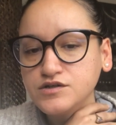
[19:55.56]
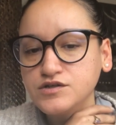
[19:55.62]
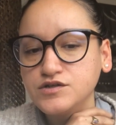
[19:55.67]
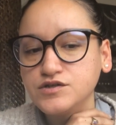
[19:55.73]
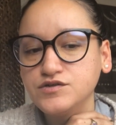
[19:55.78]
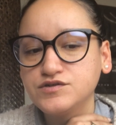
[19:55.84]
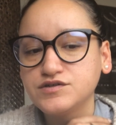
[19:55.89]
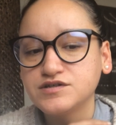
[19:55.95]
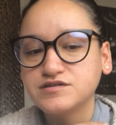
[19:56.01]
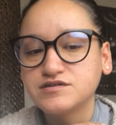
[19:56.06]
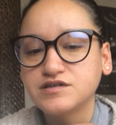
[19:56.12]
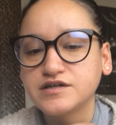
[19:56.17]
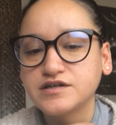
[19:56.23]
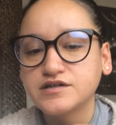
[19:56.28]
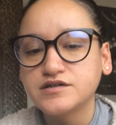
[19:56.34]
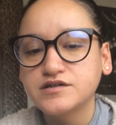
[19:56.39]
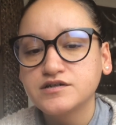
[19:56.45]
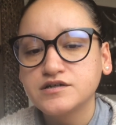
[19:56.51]
you just
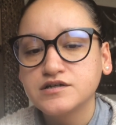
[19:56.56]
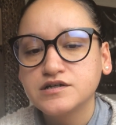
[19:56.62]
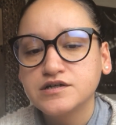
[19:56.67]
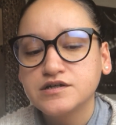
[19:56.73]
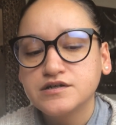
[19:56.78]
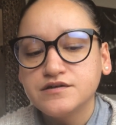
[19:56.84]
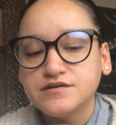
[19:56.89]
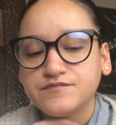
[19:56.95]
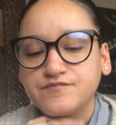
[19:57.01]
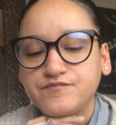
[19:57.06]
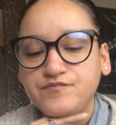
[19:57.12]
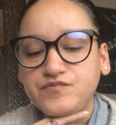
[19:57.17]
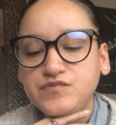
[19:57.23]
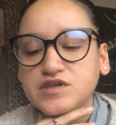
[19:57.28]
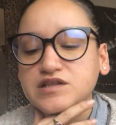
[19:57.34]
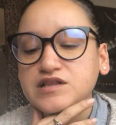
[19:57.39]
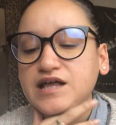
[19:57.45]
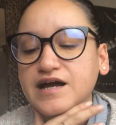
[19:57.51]
like
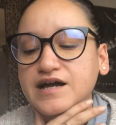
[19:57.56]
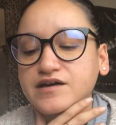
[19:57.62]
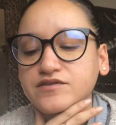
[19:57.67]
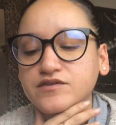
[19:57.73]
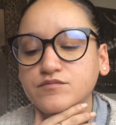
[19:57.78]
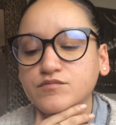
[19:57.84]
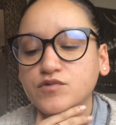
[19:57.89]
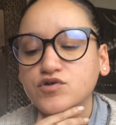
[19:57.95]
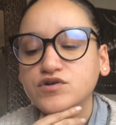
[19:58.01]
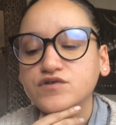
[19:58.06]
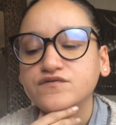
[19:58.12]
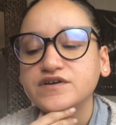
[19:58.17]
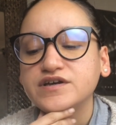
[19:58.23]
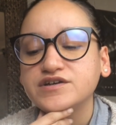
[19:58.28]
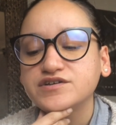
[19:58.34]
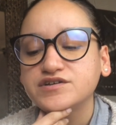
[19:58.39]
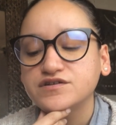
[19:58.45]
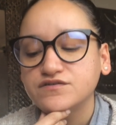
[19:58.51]
lack the
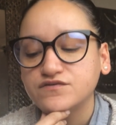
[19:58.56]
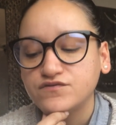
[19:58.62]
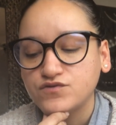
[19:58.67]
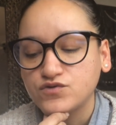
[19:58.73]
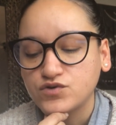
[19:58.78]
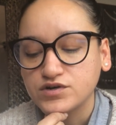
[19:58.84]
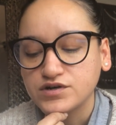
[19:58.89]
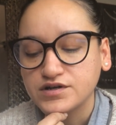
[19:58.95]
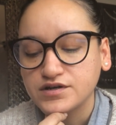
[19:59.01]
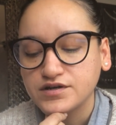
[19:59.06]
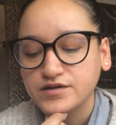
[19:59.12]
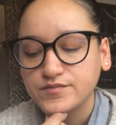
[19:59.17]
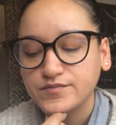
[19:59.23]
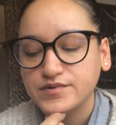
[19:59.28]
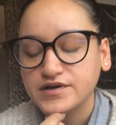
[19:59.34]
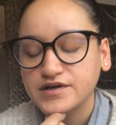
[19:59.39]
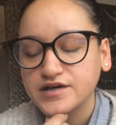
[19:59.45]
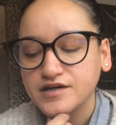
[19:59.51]
motivation for it,
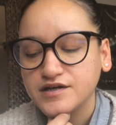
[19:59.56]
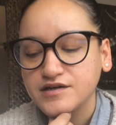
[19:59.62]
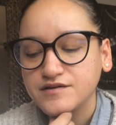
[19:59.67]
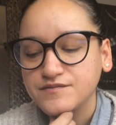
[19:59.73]
but